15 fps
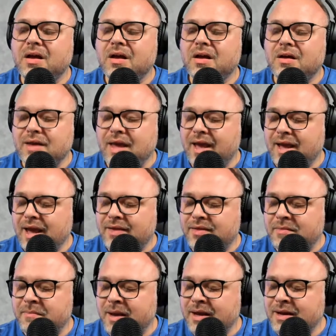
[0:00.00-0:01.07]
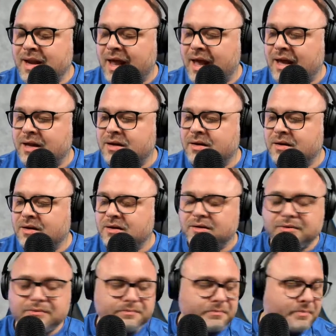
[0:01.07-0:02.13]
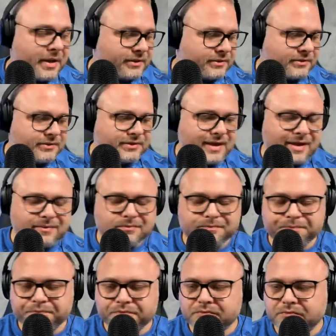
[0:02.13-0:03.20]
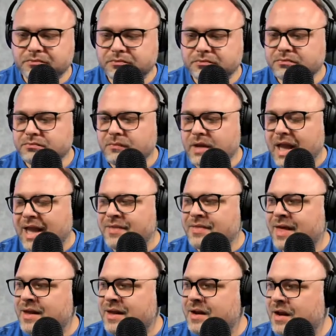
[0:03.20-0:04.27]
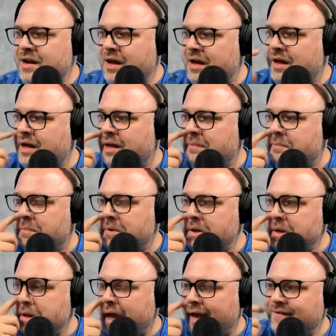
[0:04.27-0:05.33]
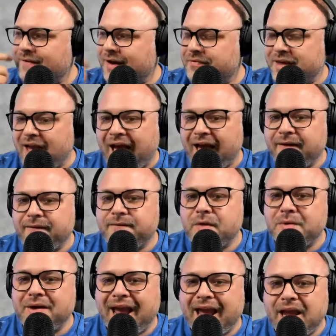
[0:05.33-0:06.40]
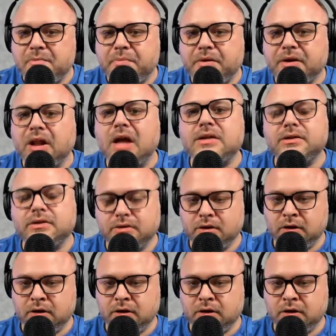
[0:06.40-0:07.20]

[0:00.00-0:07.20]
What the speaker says: Yeah, the Mate 9. Pixel's dead. And then I've got the iPhone 8 Plus